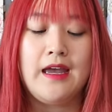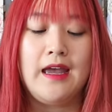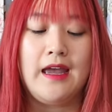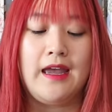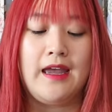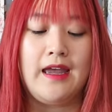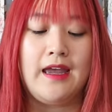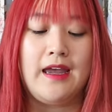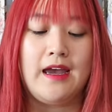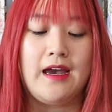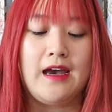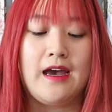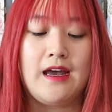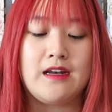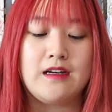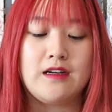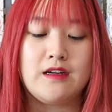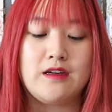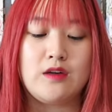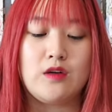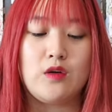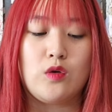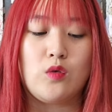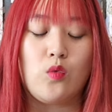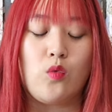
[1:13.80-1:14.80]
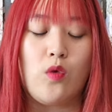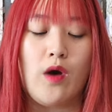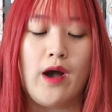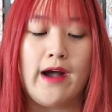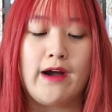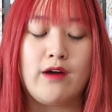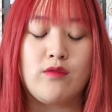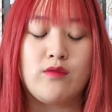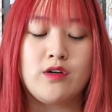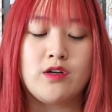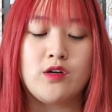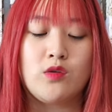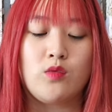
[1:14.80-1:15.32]
and while
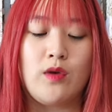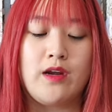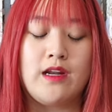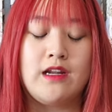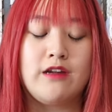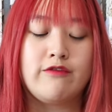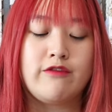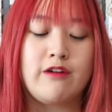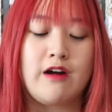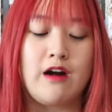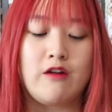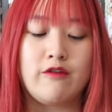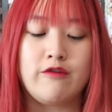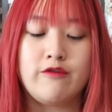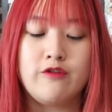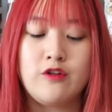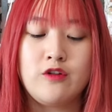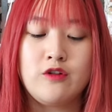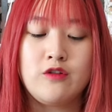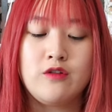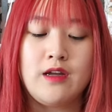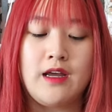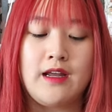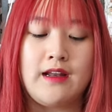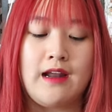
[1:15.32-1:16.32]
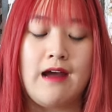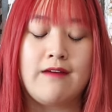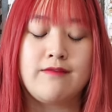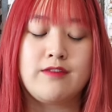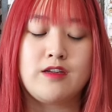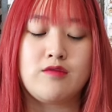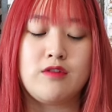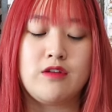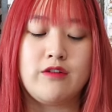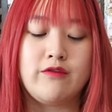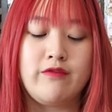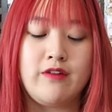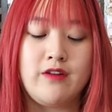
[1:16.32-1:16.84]
we were waiting for our food and after
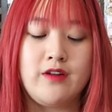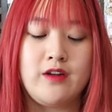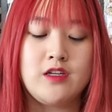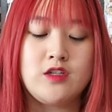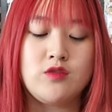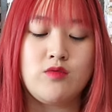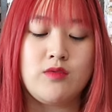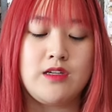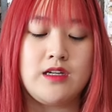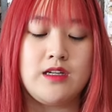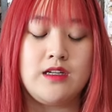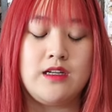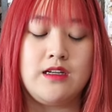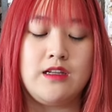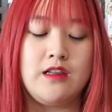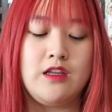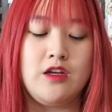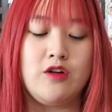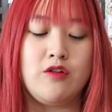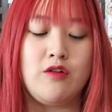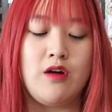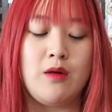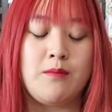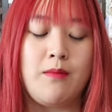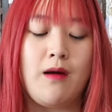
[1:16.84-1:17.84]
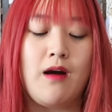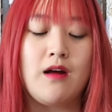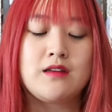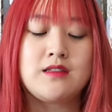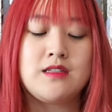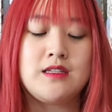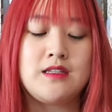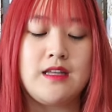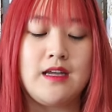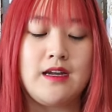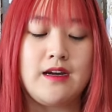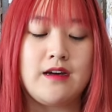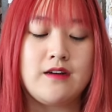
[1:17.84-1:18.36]
we finished we did the little
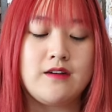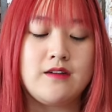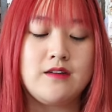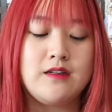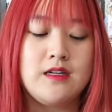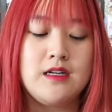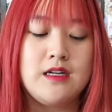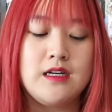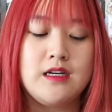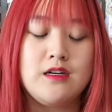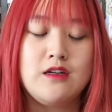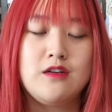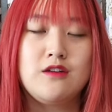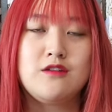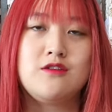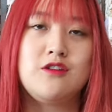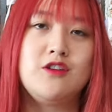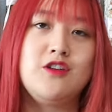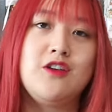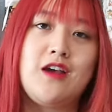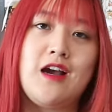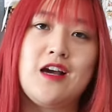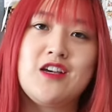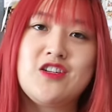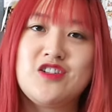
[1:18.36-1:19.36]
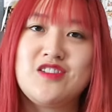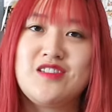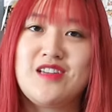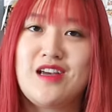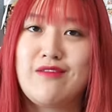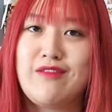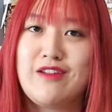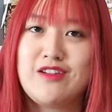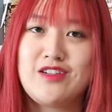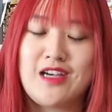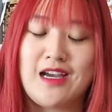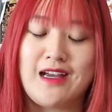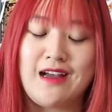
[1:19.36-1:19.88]
unboxing there so you guys should
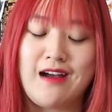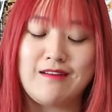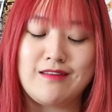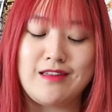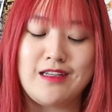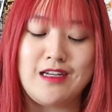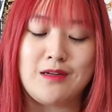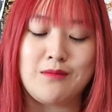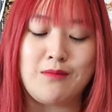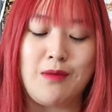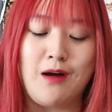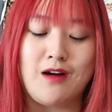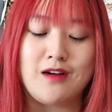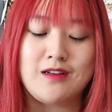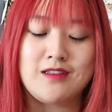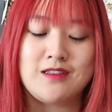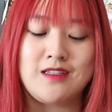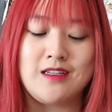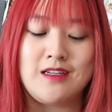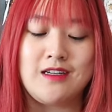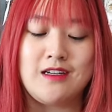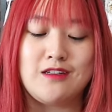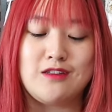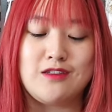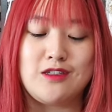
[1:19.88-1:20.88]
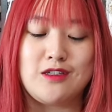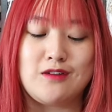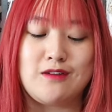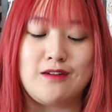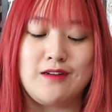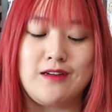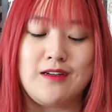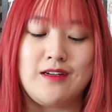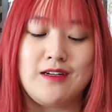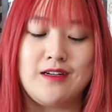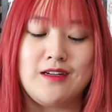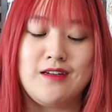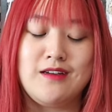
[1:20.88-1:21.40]
definitely check out the unboxing
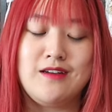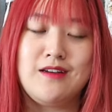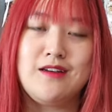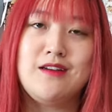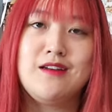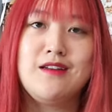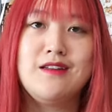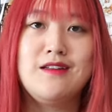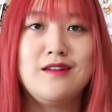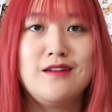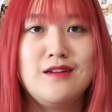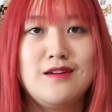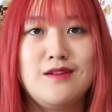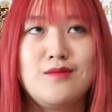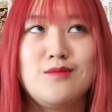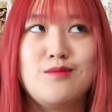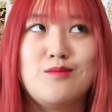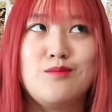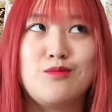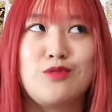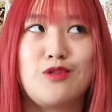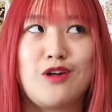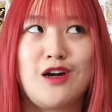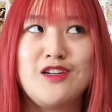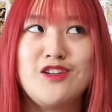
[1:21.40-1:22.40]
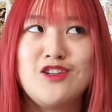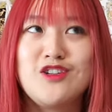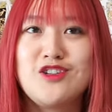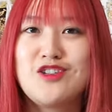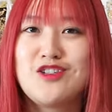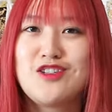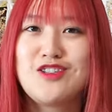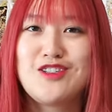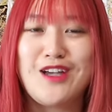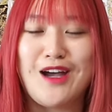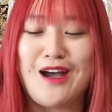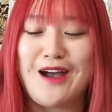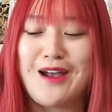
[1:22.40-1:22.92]
during
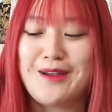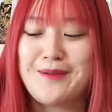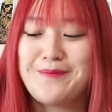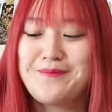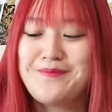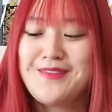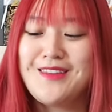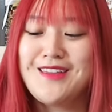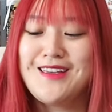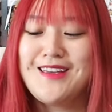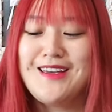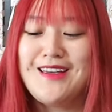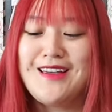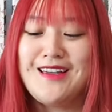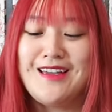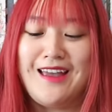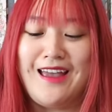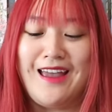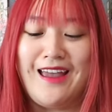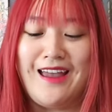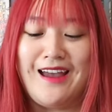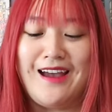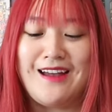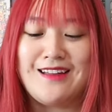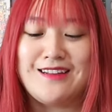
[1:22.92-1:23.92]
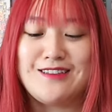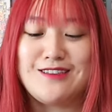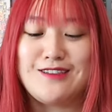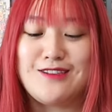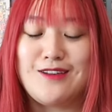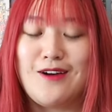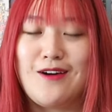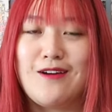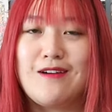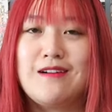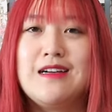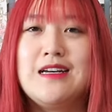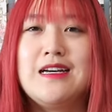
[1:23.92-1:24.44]
brunch time and
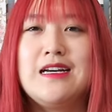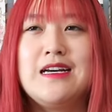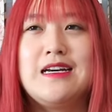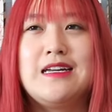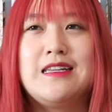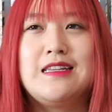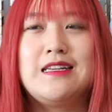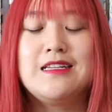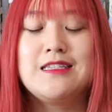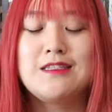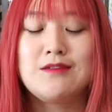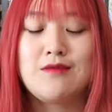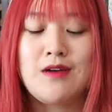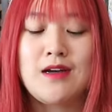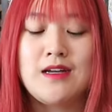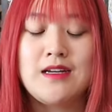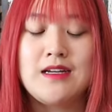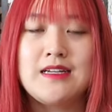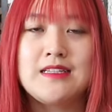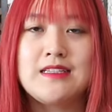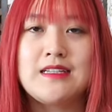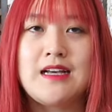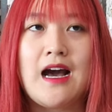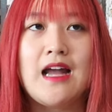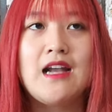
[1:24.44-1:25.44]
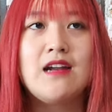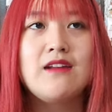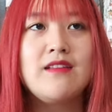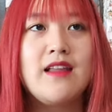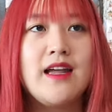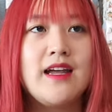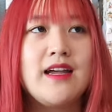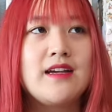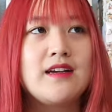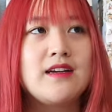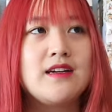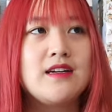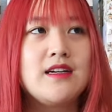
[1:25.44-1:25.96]
so this one is kind of
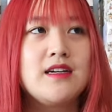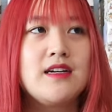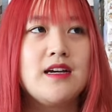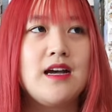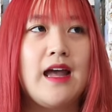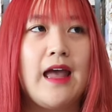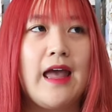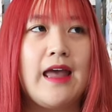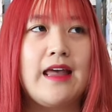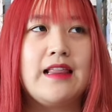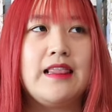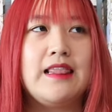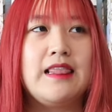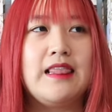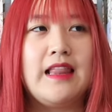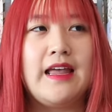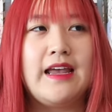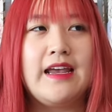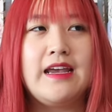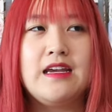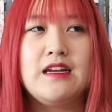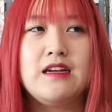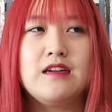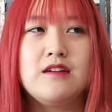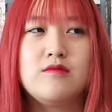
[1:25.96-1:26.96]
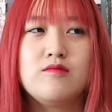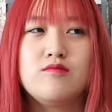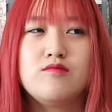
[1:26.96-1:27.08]
like a late